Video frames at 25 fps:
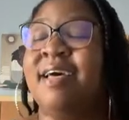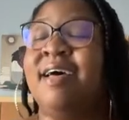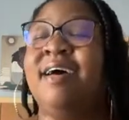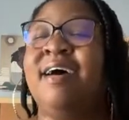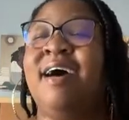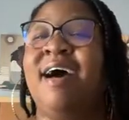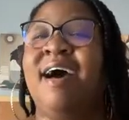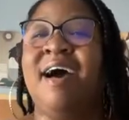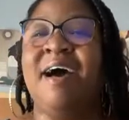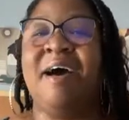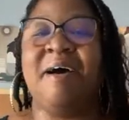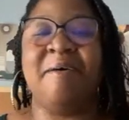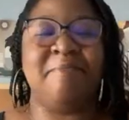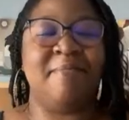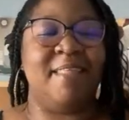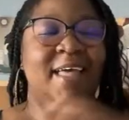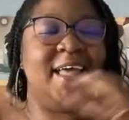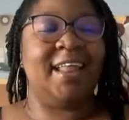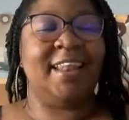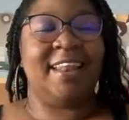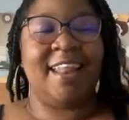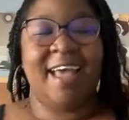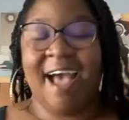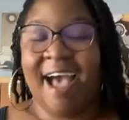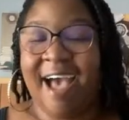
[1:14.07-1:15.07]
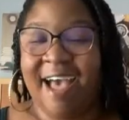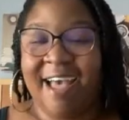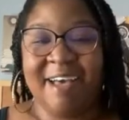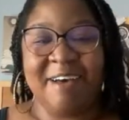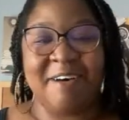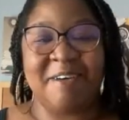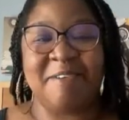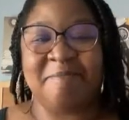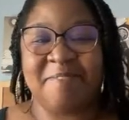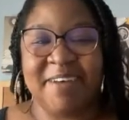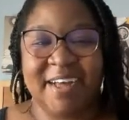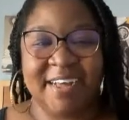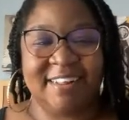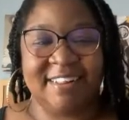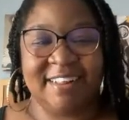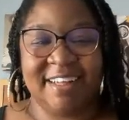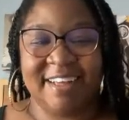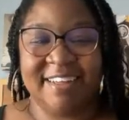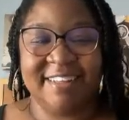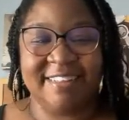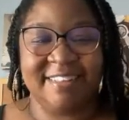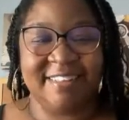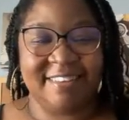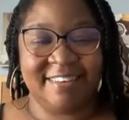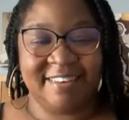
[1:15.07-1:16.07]
and that I help my
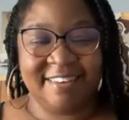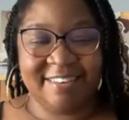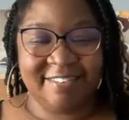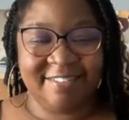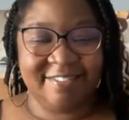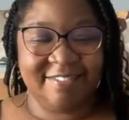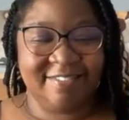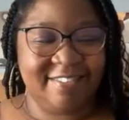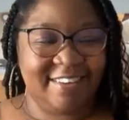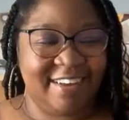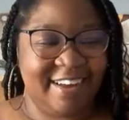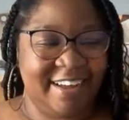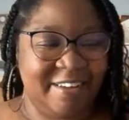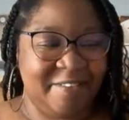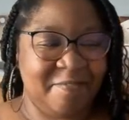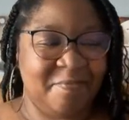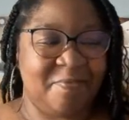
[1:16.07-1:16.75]
clients do. Okay.